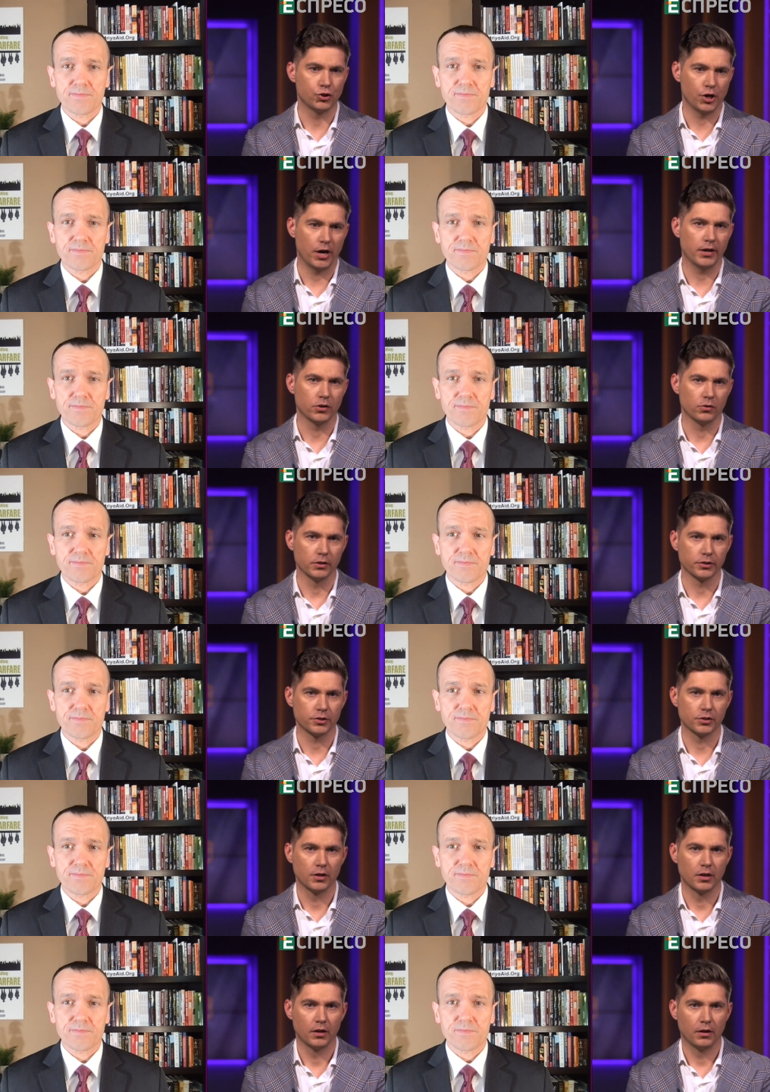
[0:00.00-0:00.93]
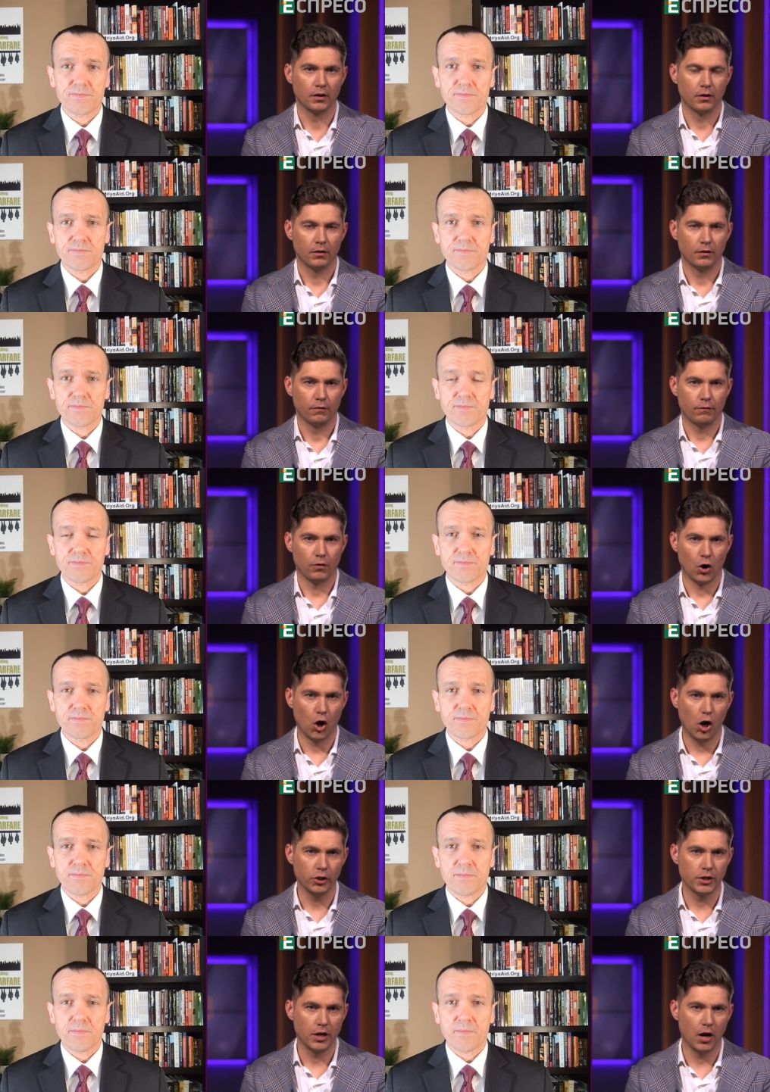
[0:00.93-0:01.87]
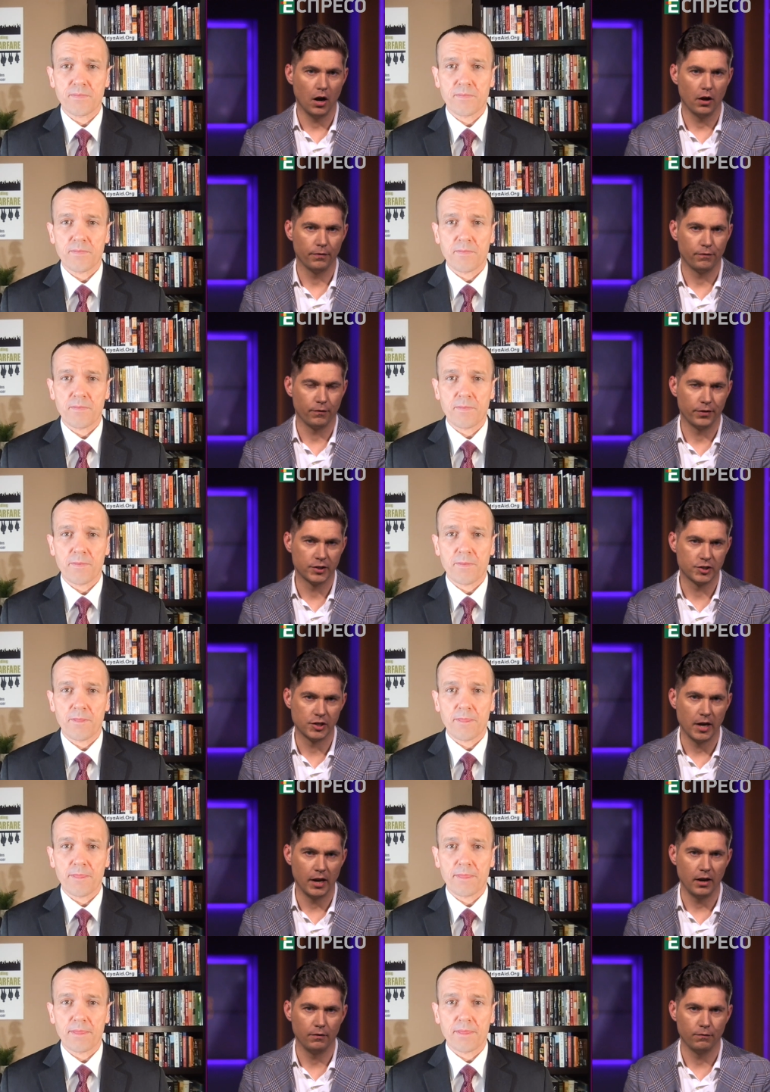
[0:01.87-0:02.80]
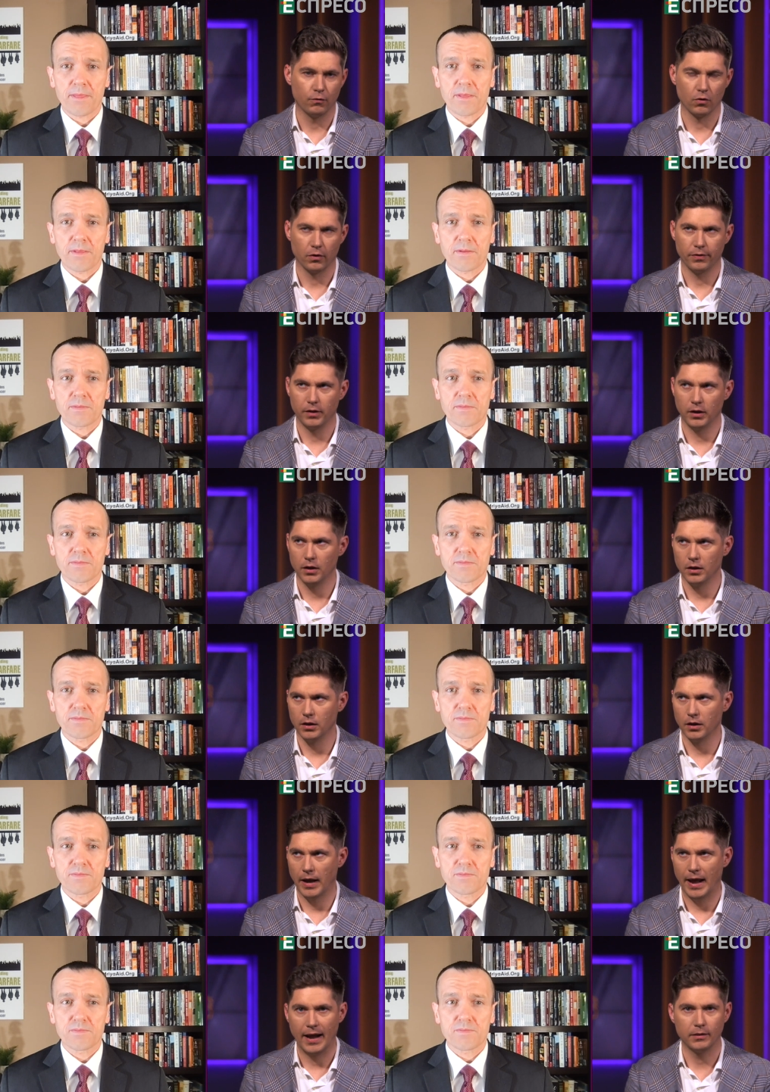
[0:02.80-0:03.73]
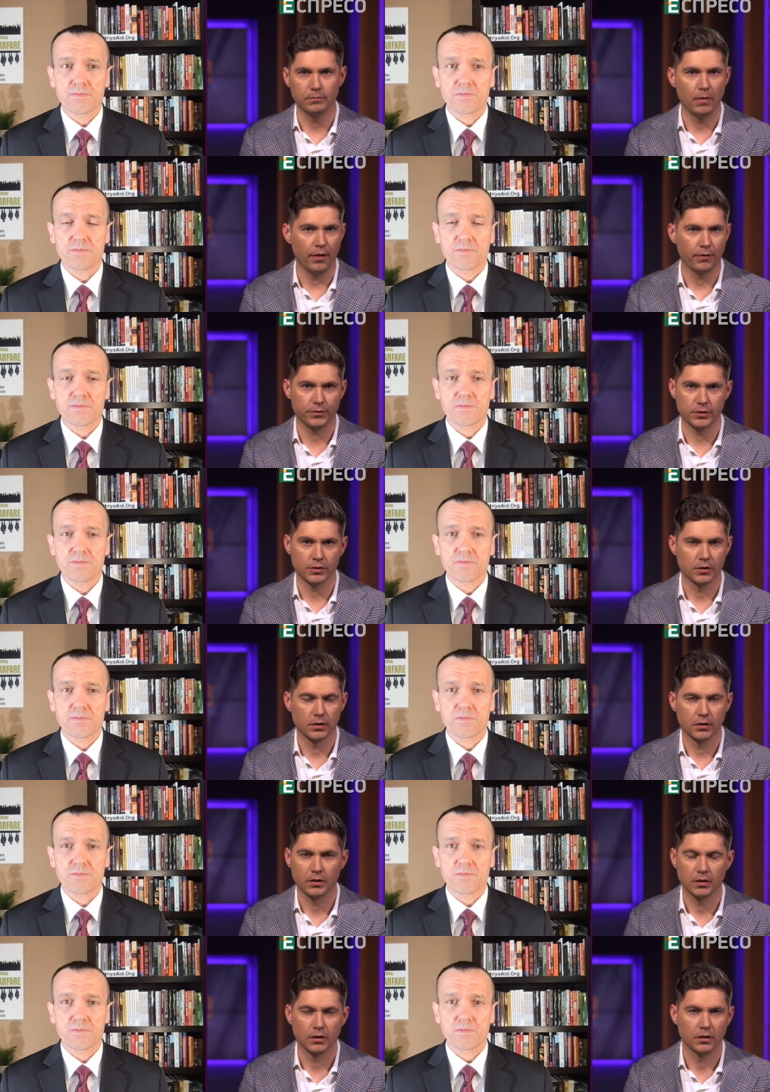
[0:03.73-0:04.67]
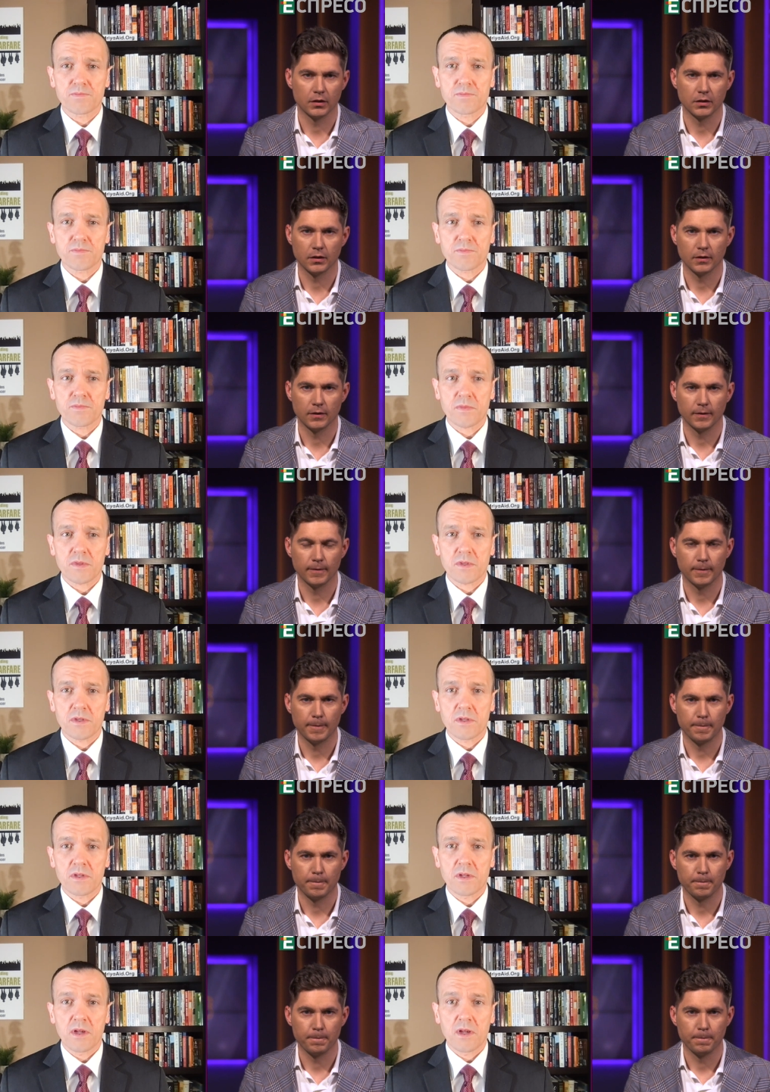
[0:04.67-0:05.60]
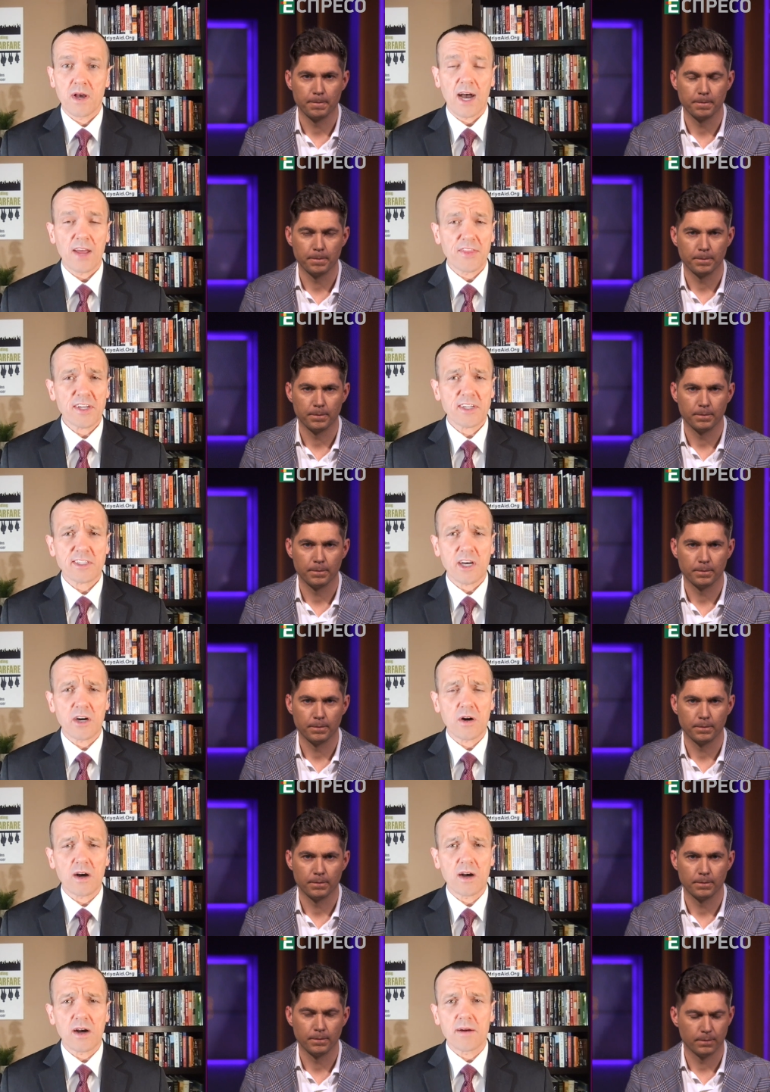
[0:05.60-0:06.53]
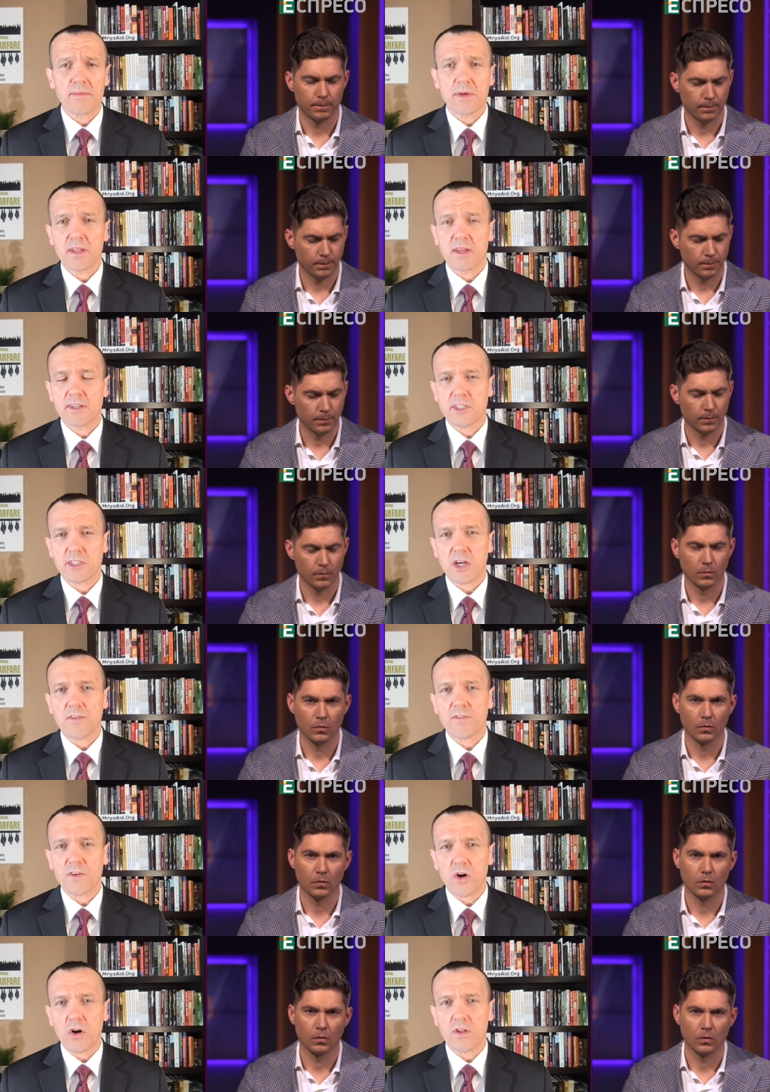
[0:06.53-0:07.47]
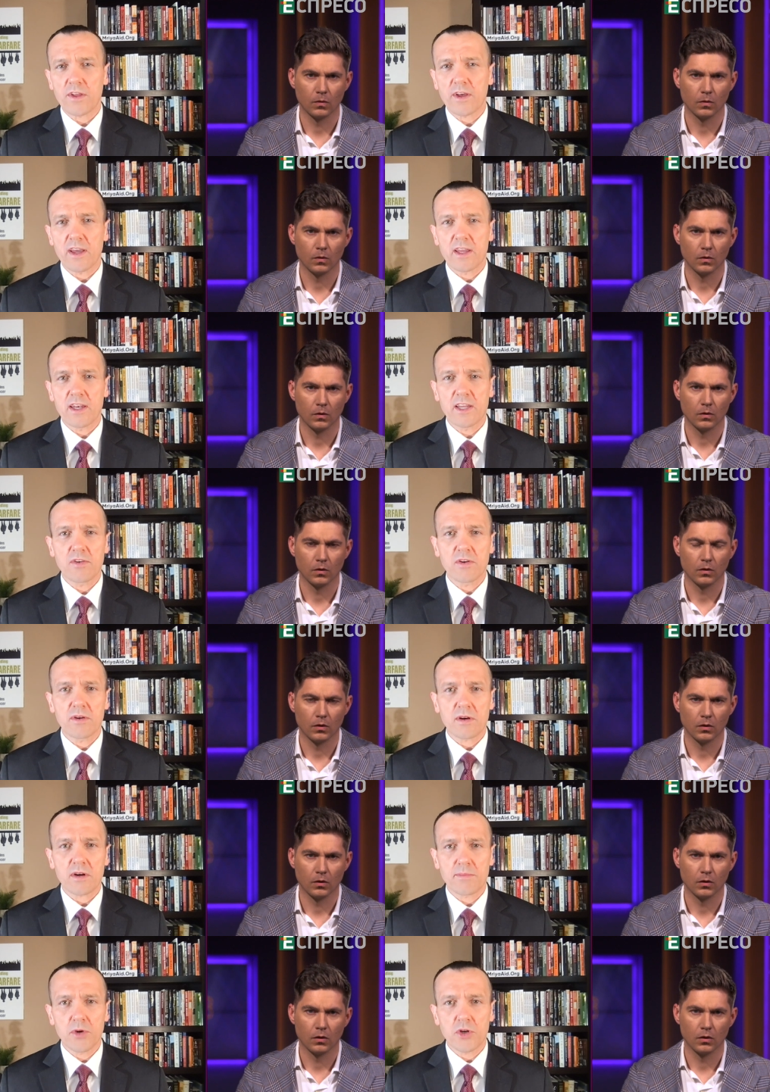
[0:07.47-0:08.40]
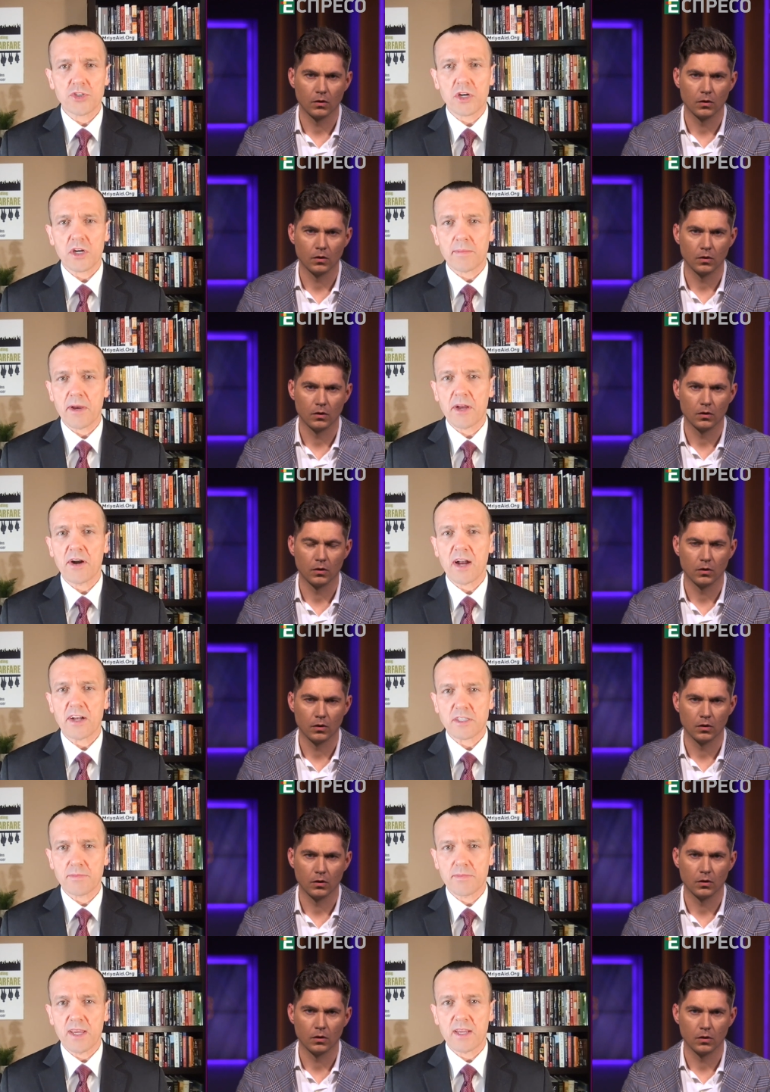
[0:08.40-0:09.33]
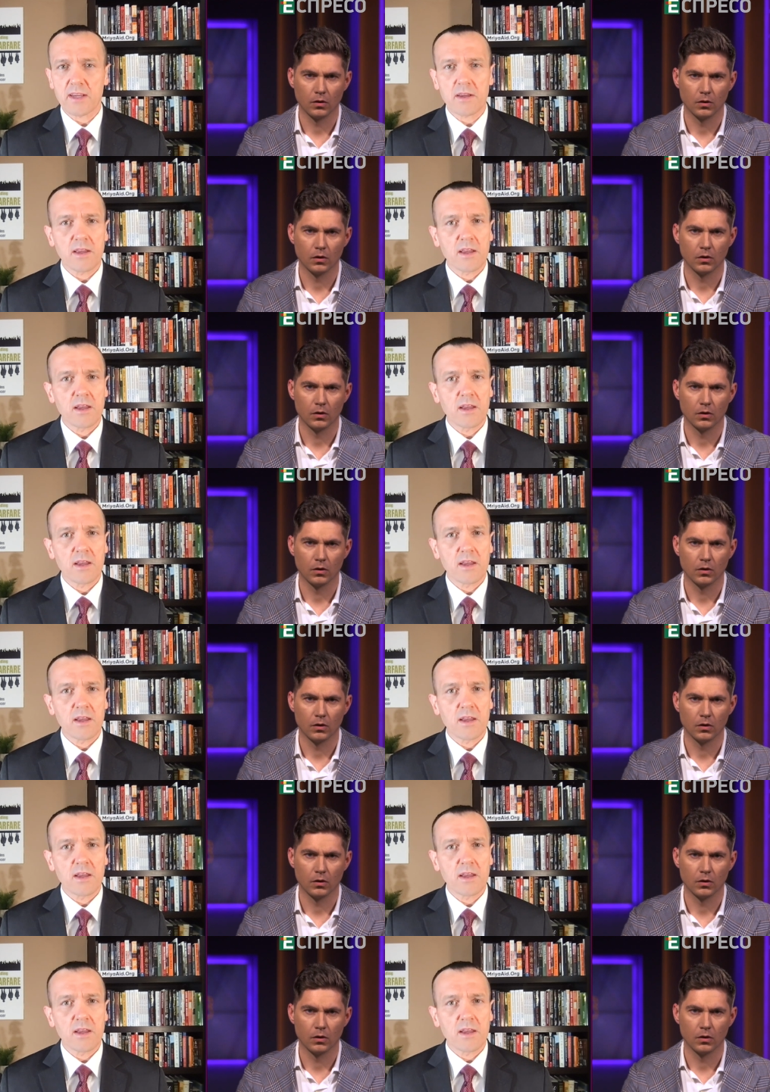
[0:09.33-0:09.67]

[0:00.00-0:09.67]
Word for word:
Speaker 1: generals for holding on for the city for the eight months?
Speaker 2: I think so. I mean, it's a tough call that any military commander has to make